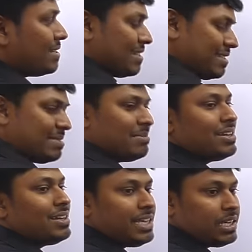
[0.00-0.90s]
Just
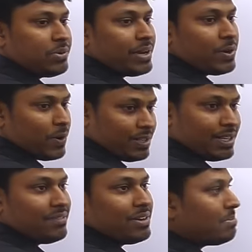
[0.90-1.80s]
similarly equate all
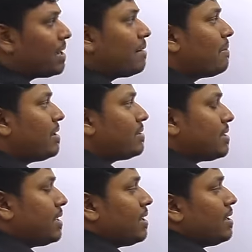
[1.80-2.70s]
the given
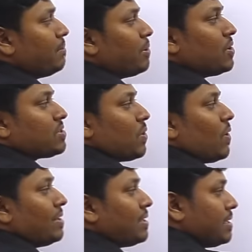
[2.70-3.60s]
parameters, right? Because
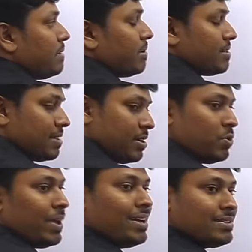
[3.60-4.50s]
all the 3 persons are
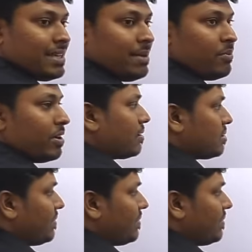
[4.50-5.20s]
doing the same work.